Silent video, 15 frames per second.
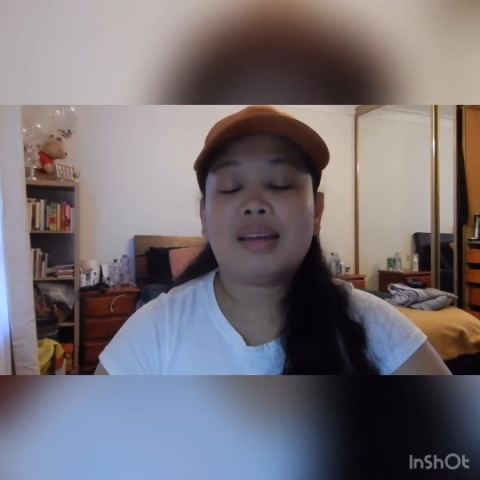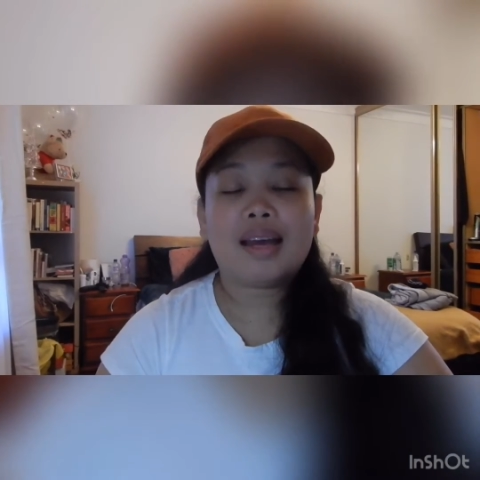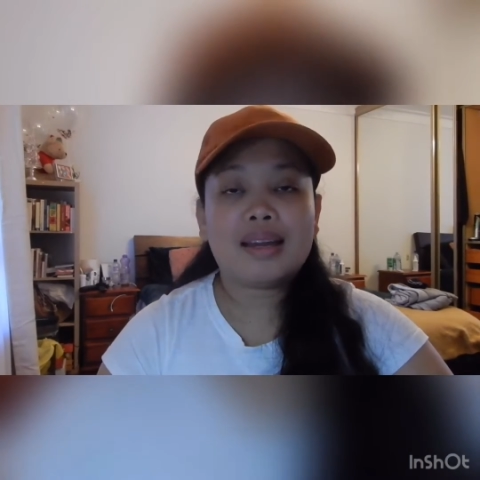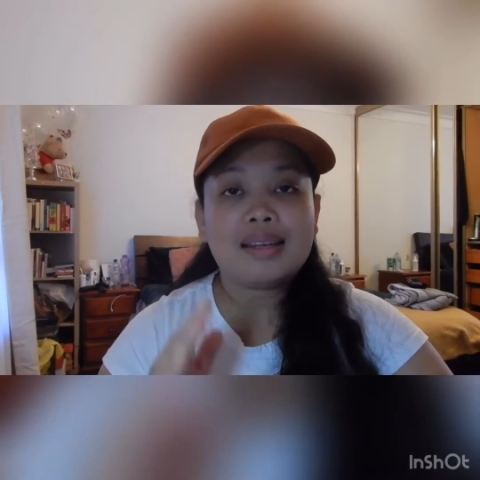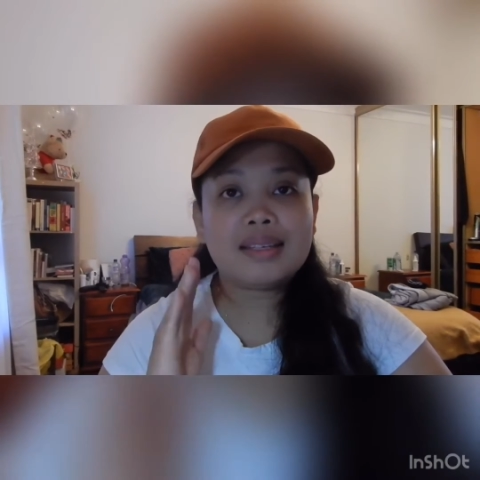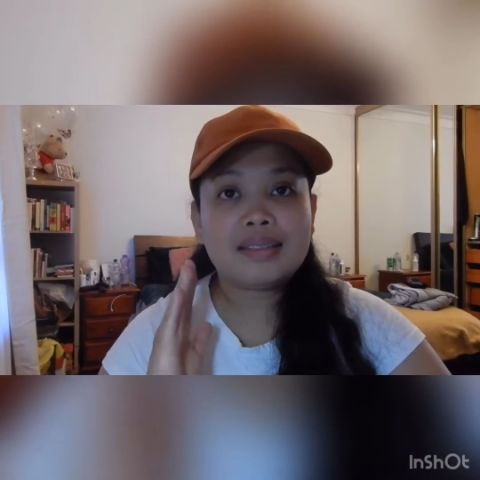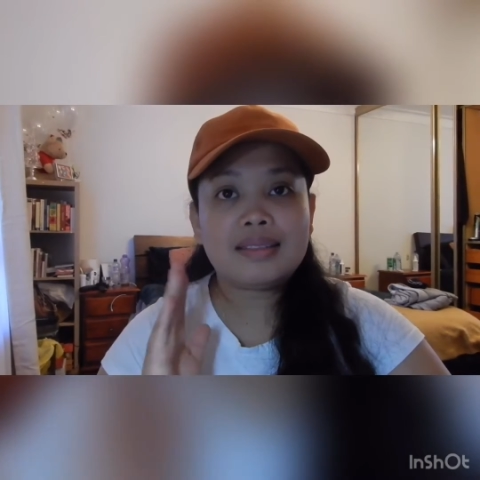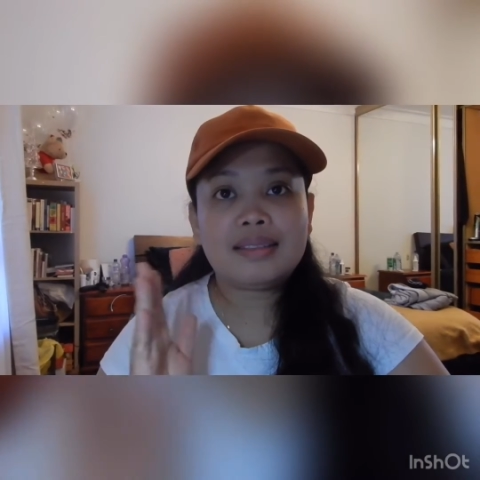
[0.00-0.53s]

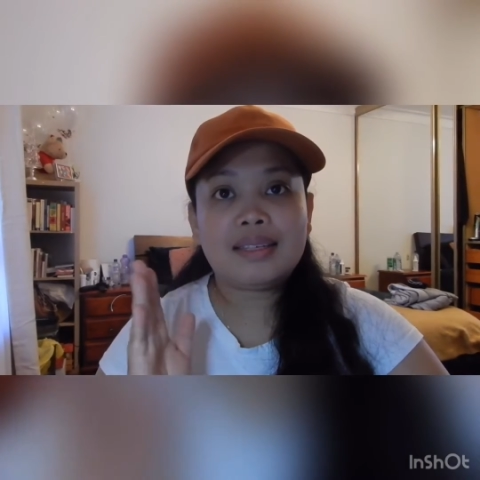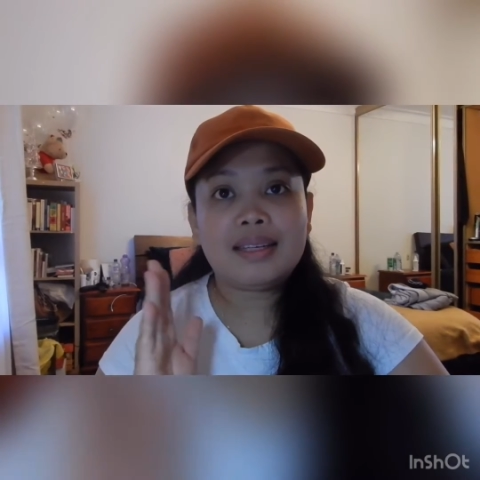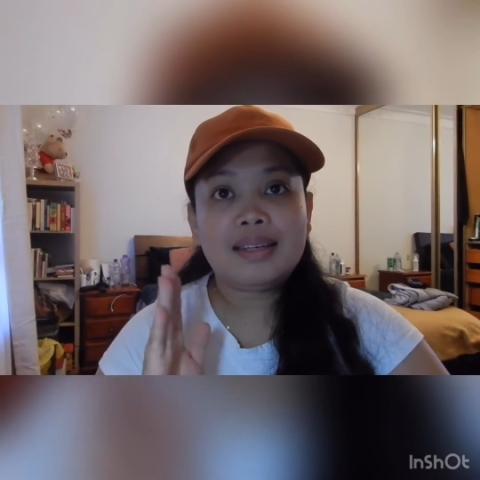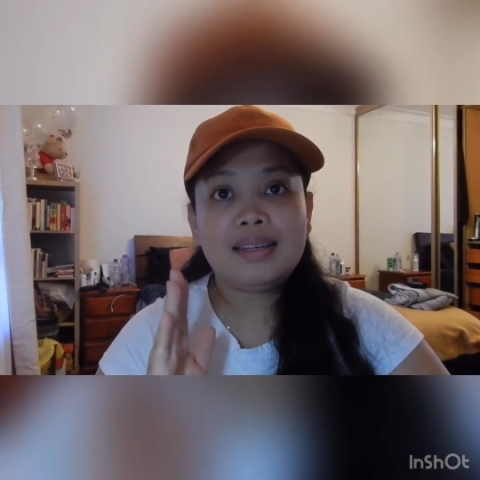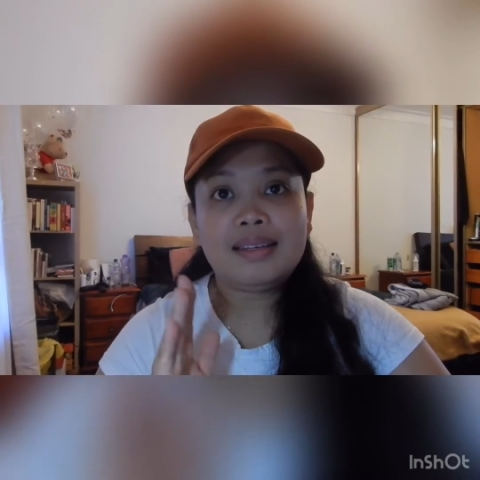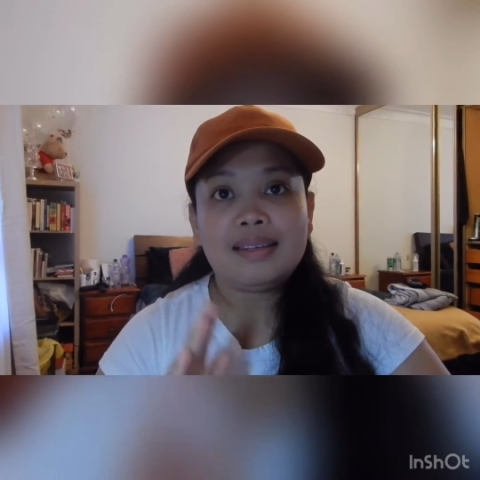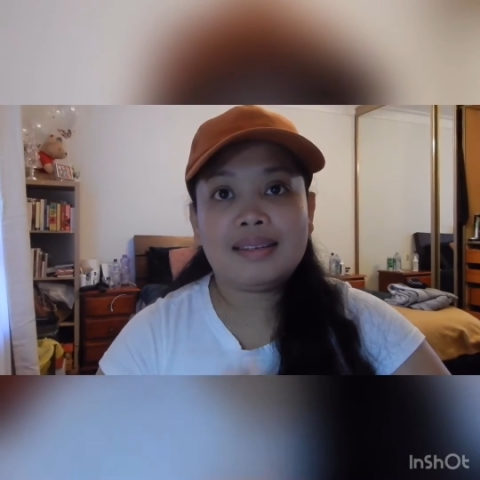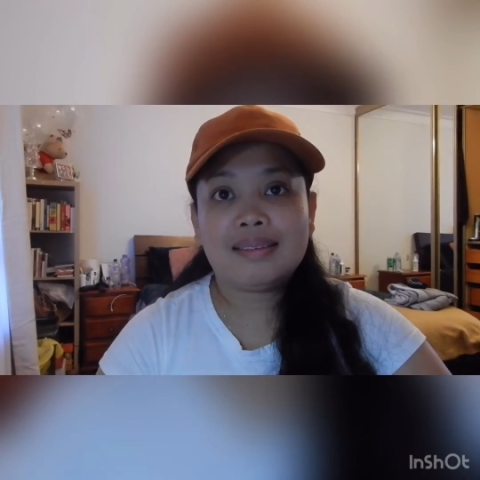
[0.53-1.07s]

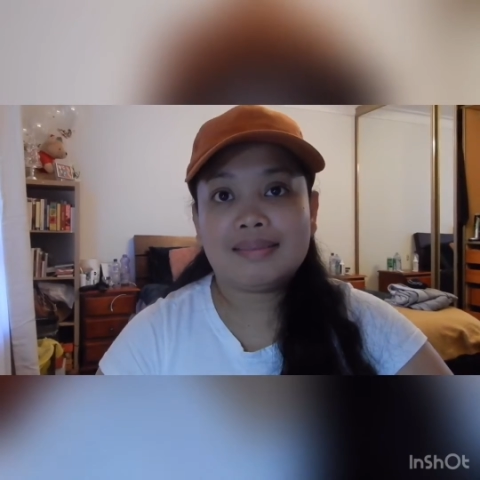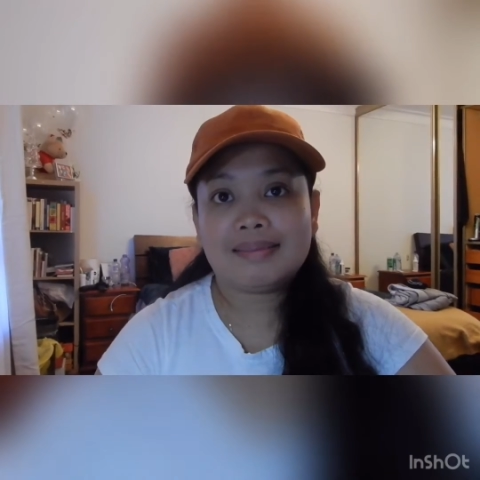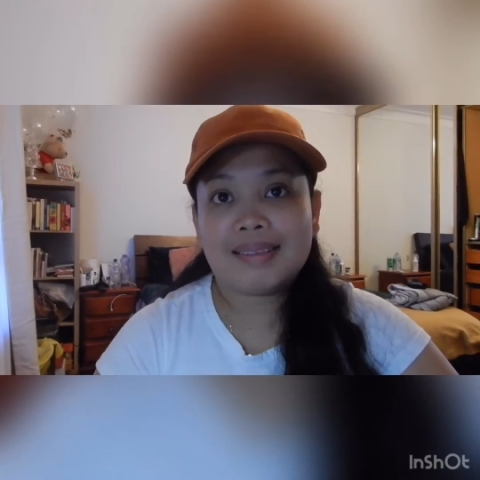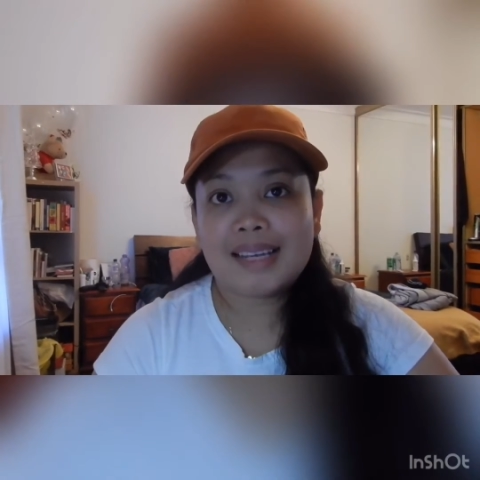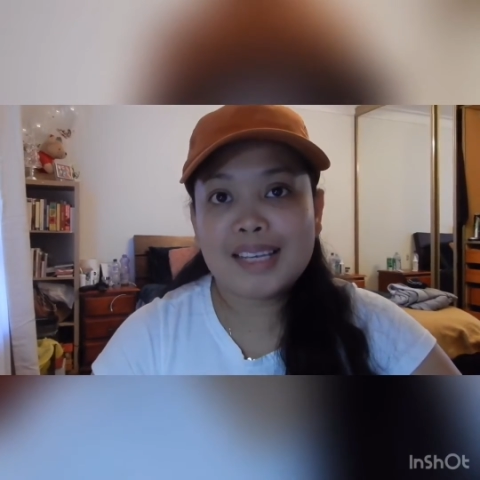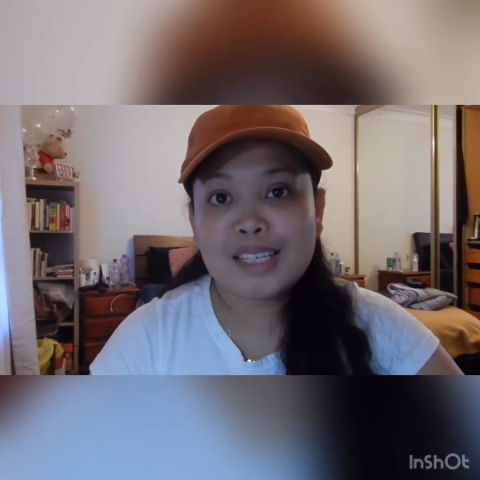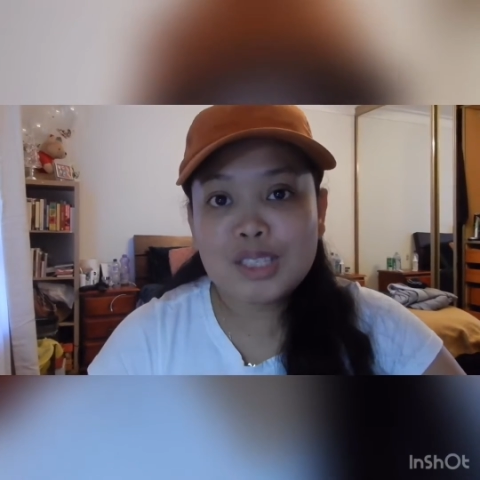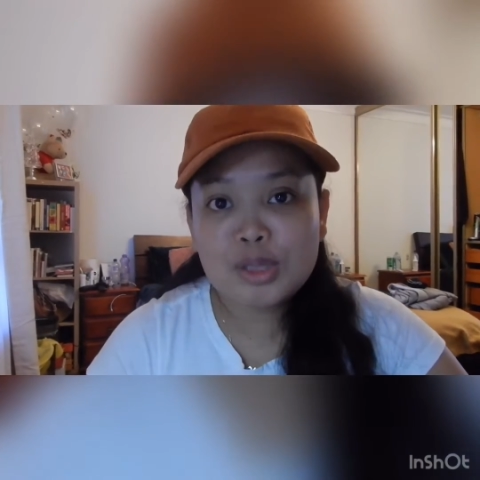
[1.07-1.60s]
honesty
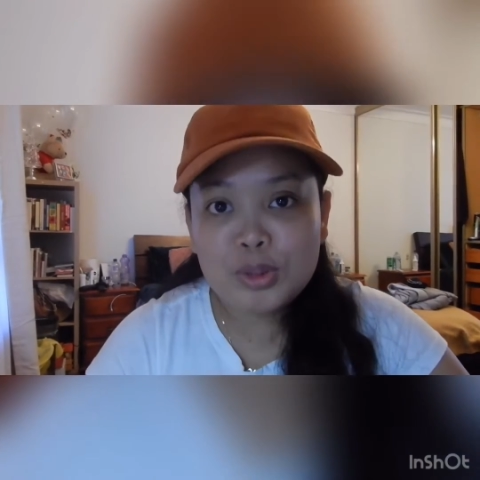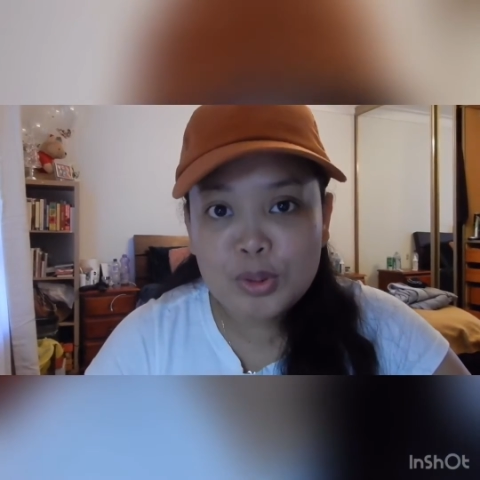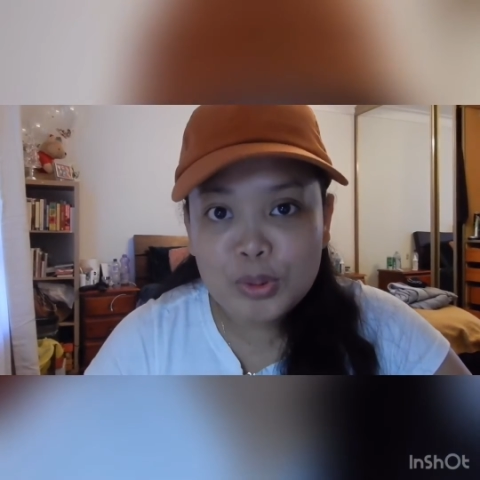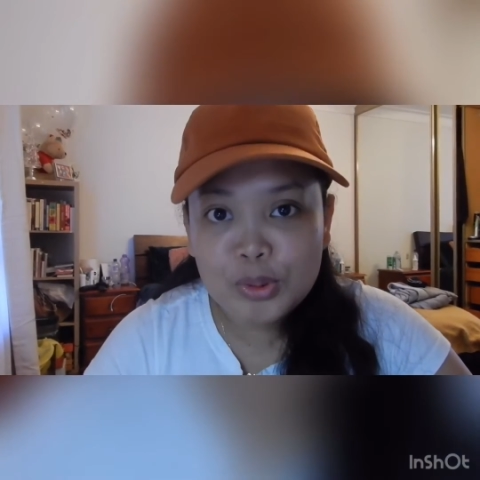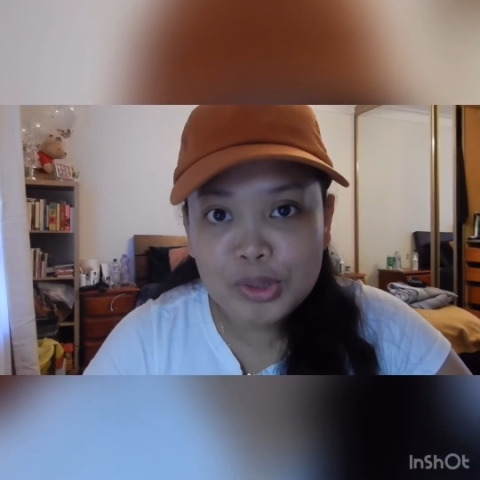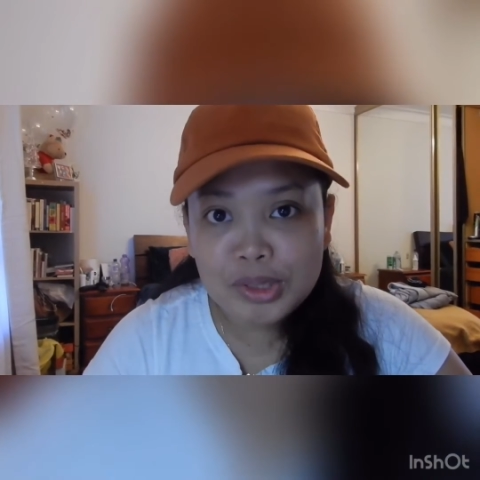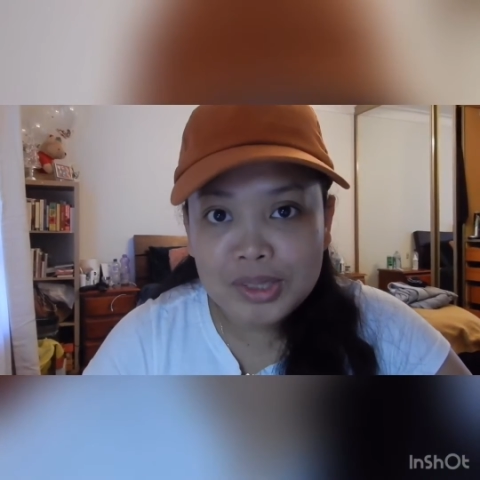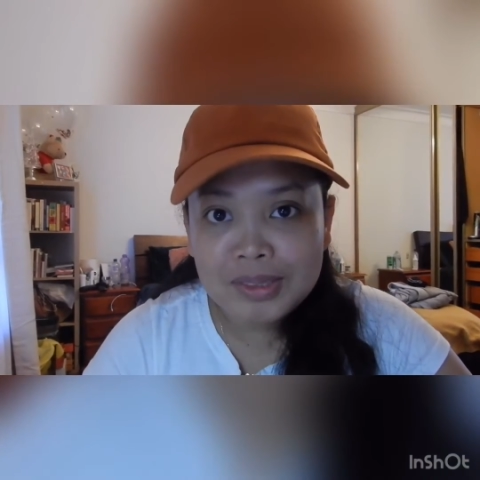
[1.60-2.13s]
is
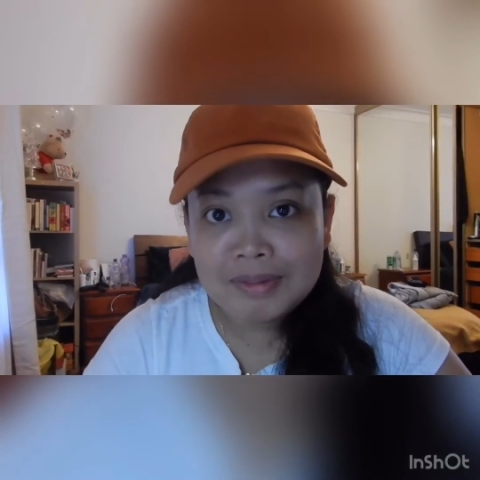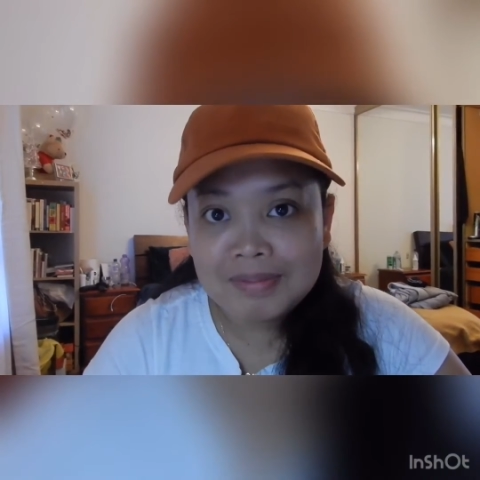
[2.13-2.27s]
good.